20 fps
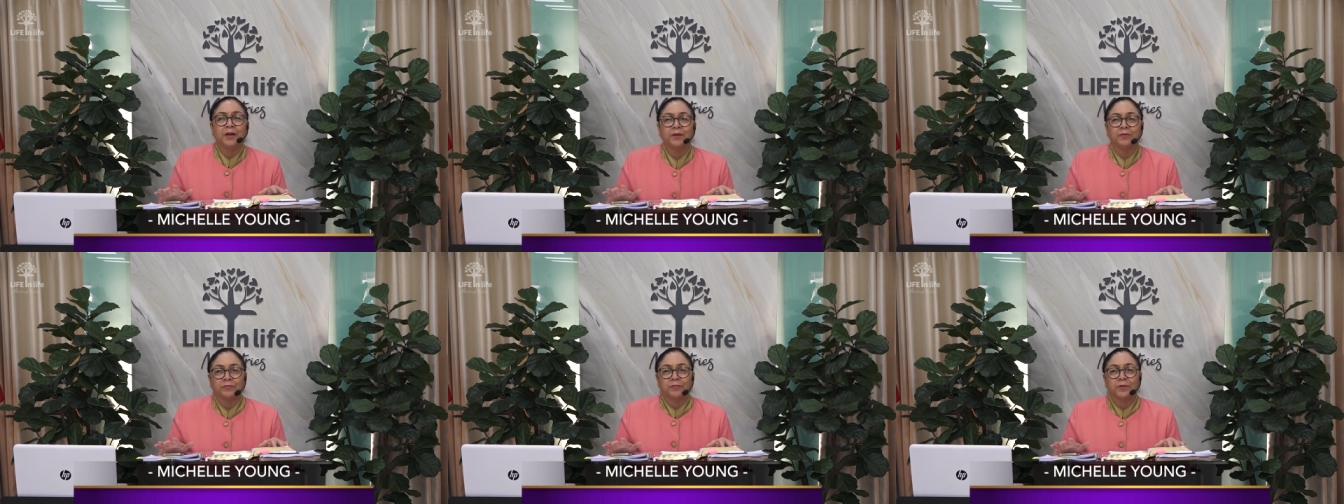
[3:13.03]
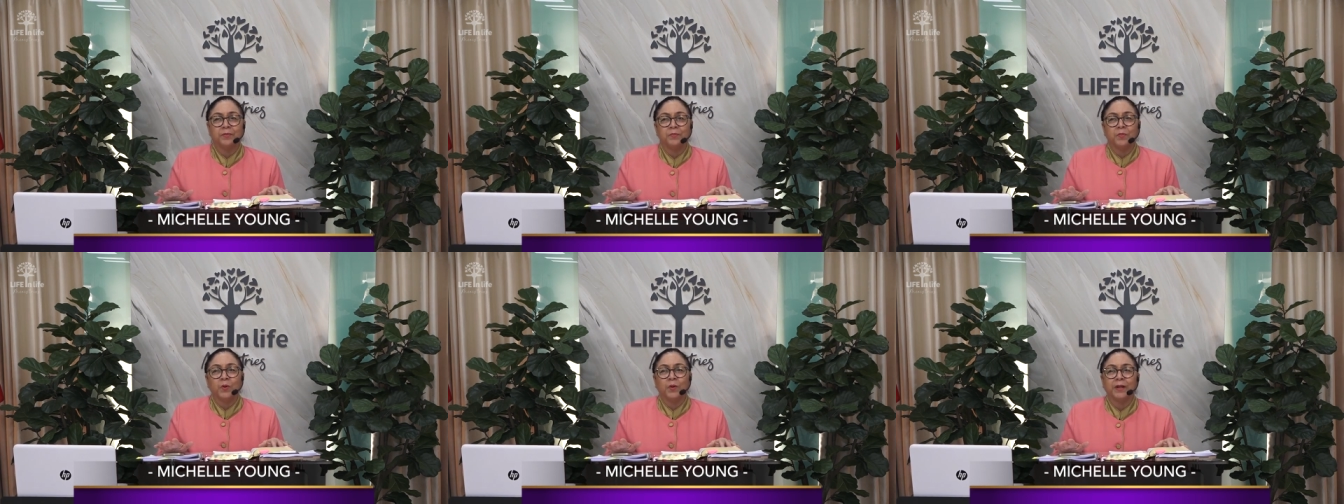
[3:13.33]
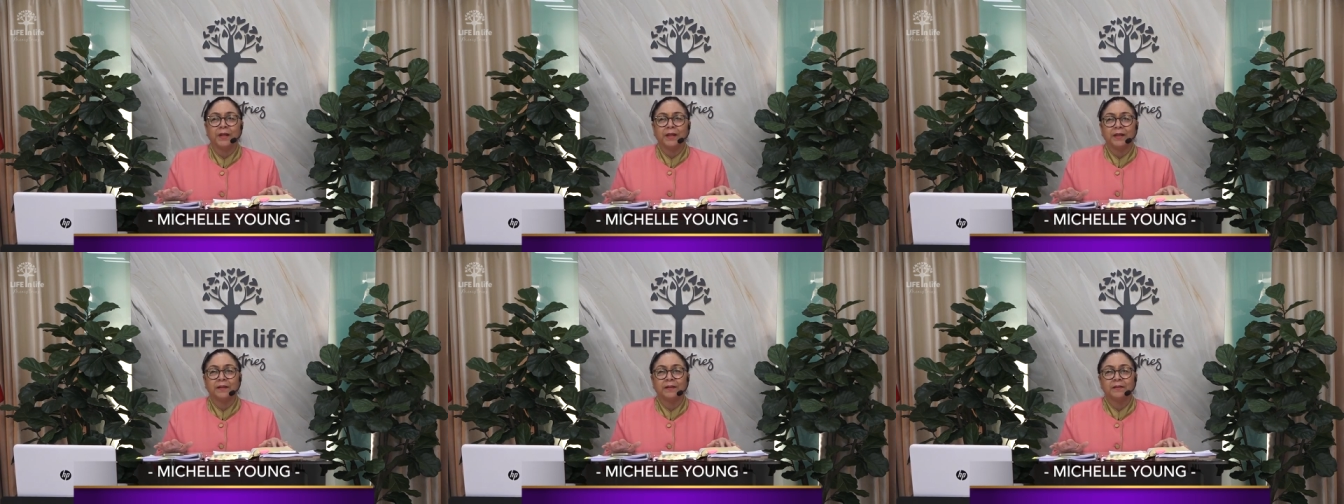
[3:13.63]
every
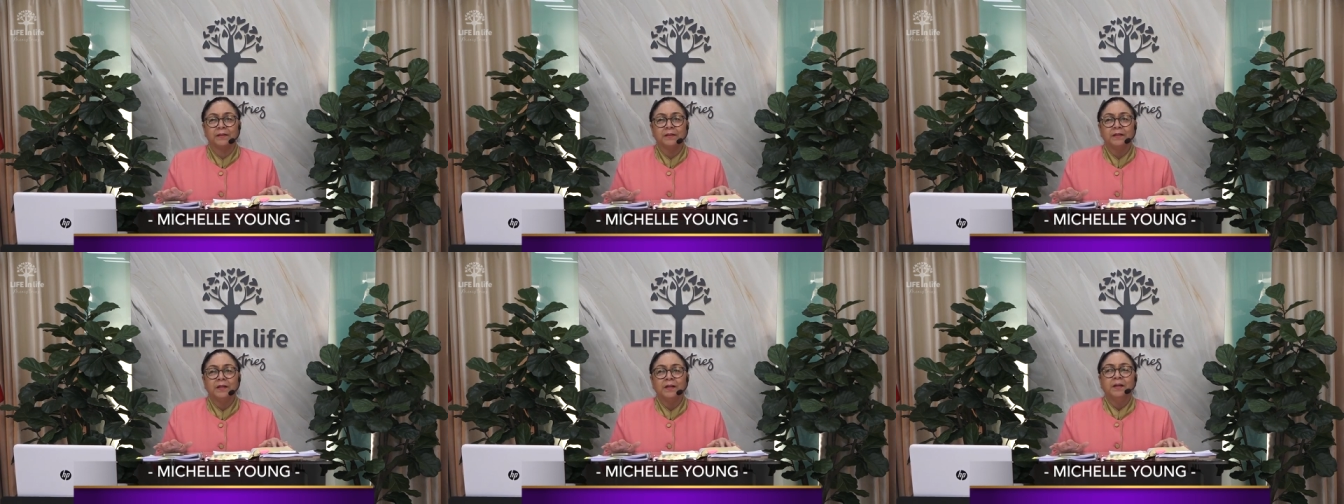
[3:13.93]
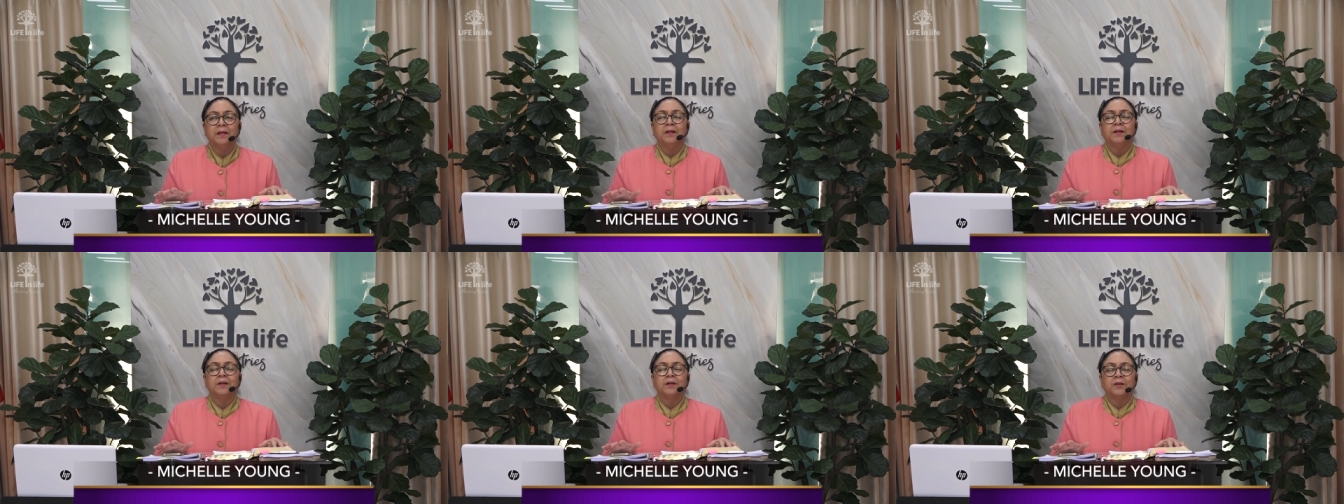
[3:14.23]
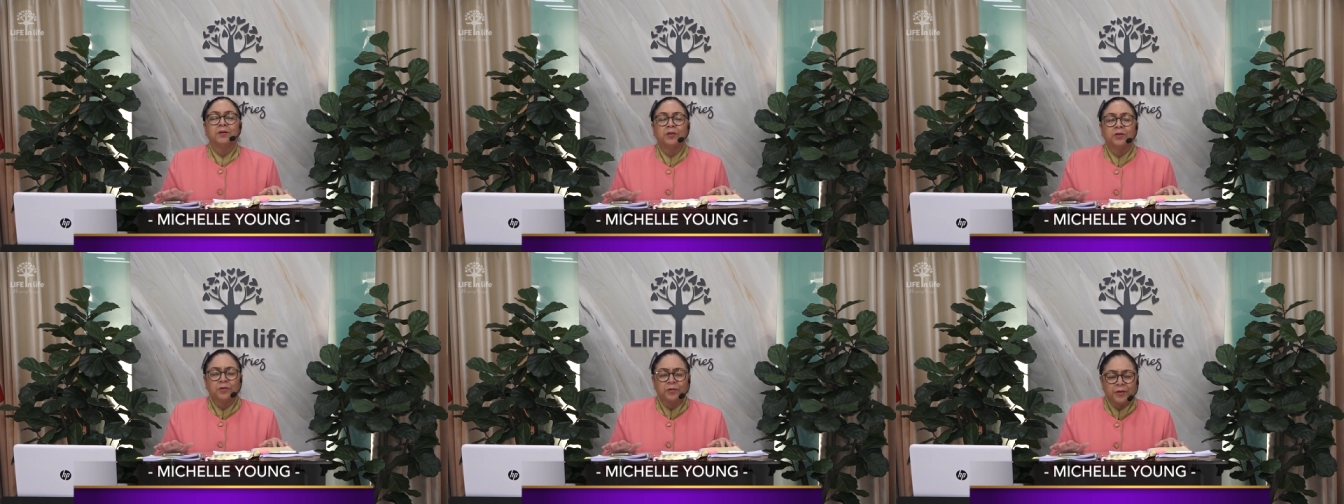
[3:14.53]
morning.
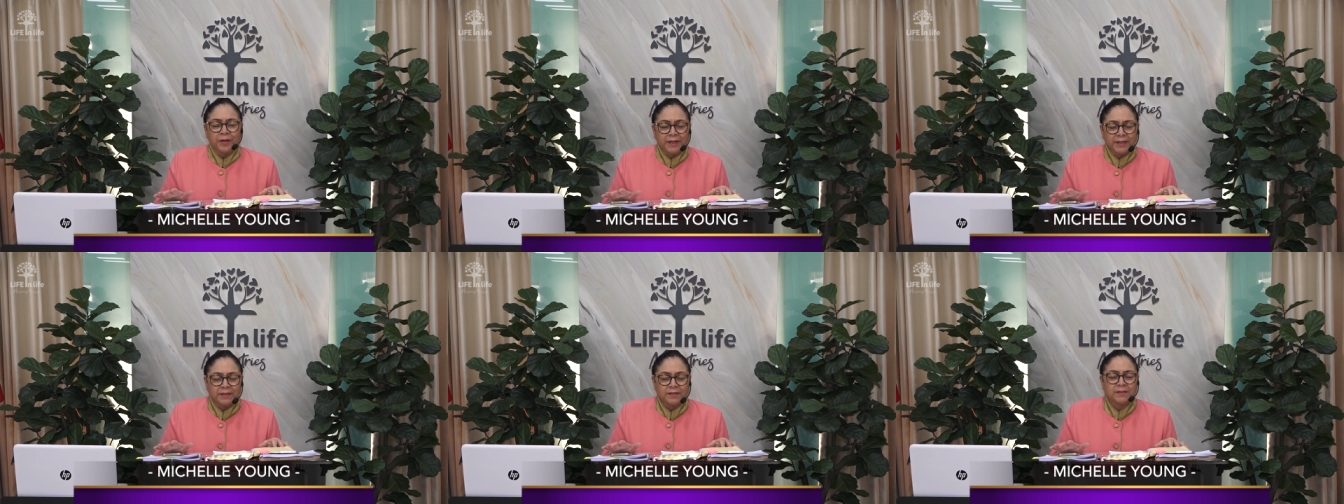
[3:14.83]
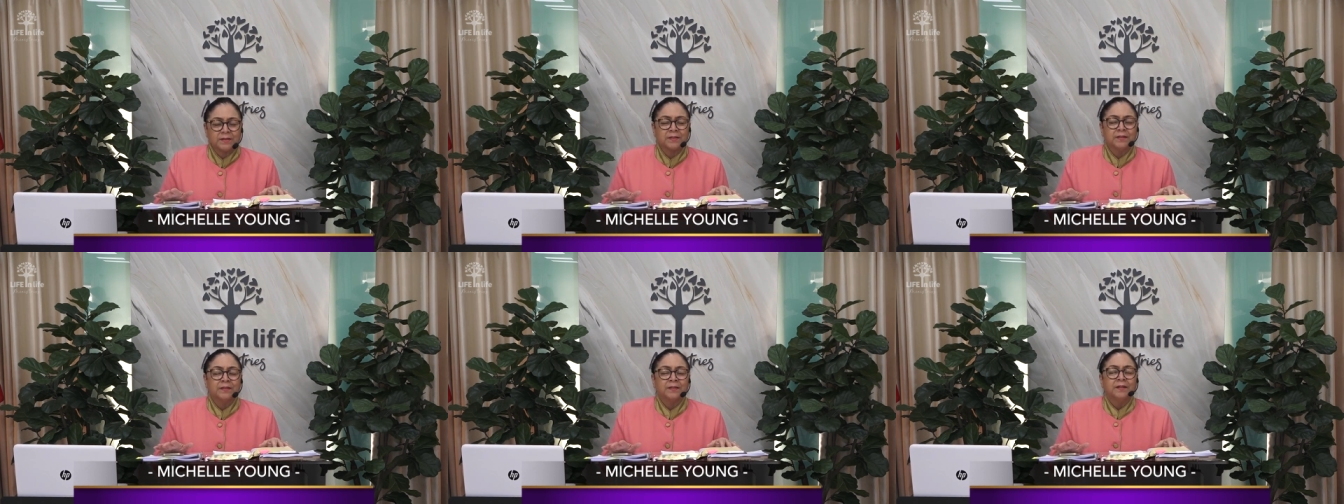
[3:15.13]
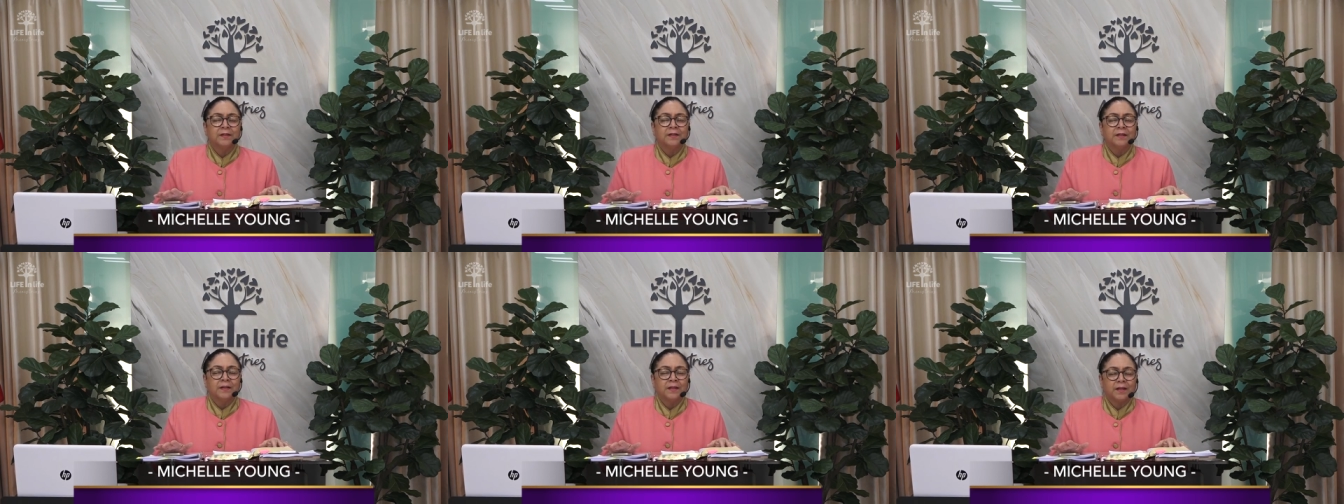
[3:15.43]
Great
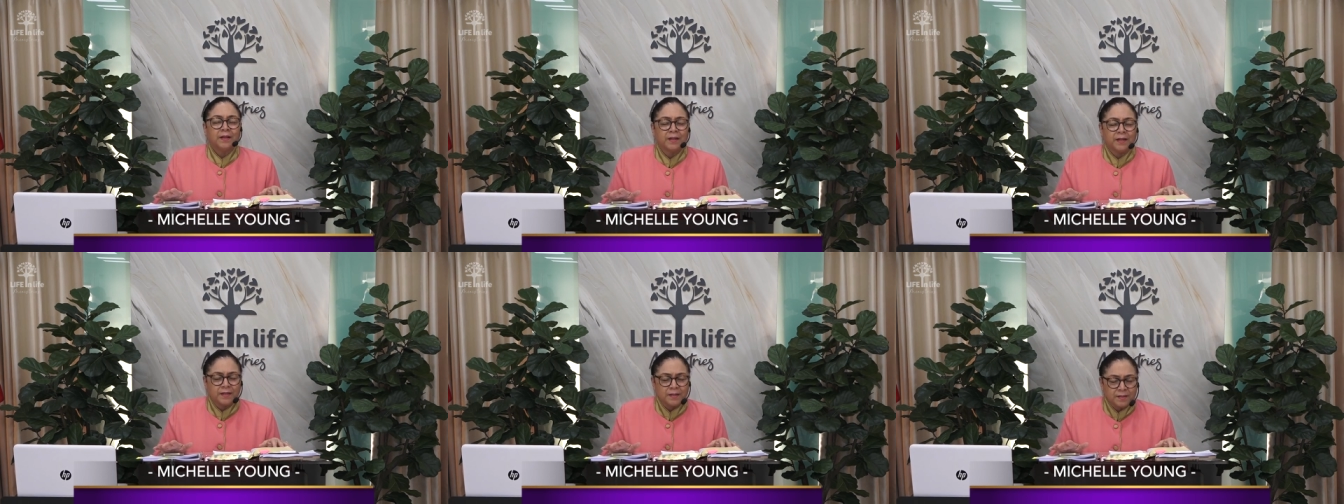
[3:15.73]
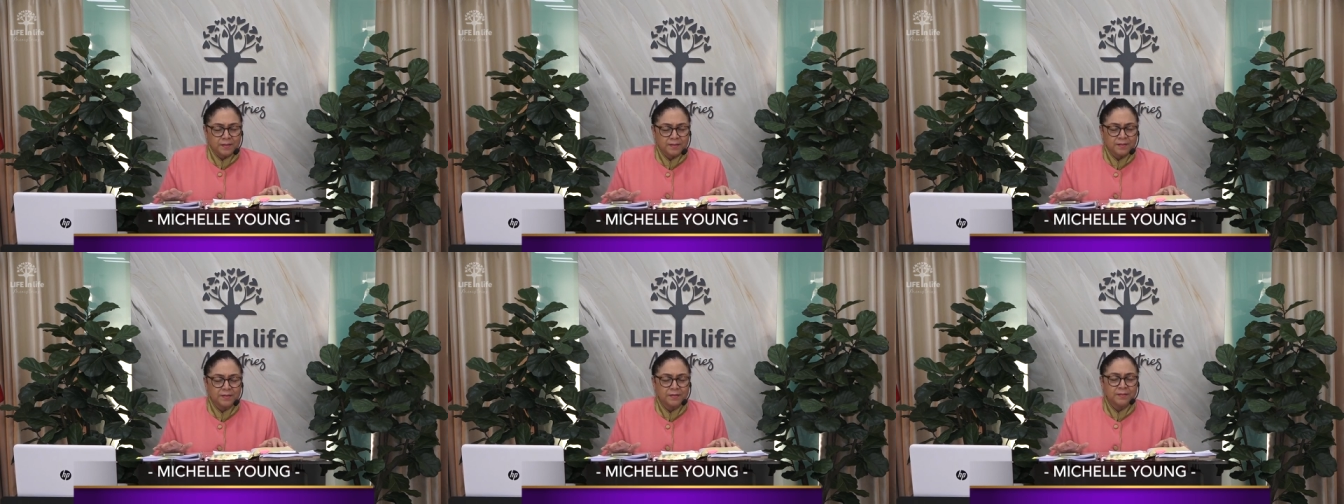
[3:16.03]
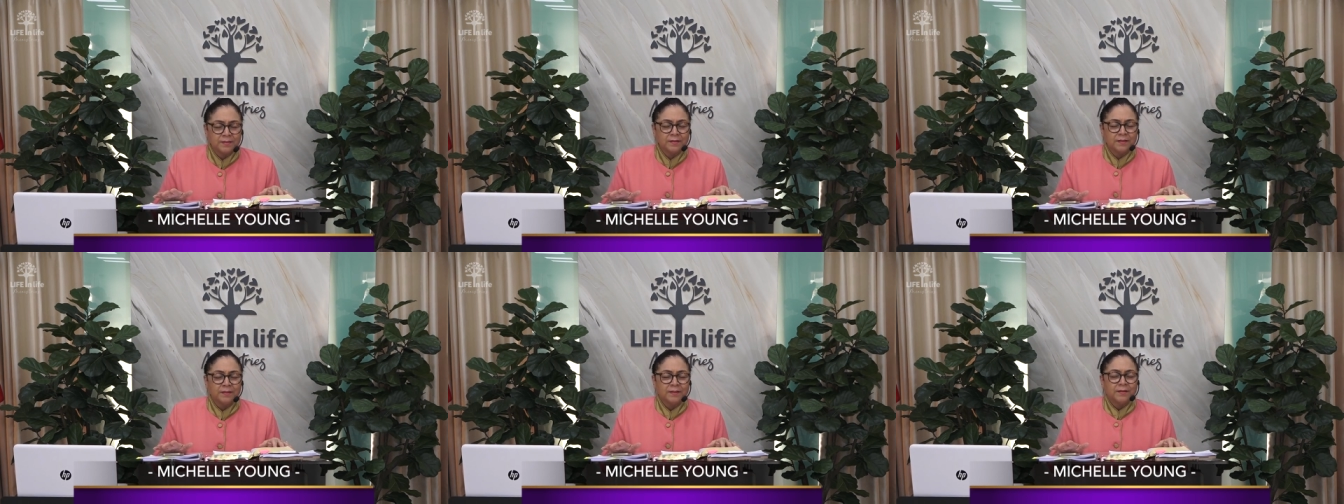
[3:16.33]
is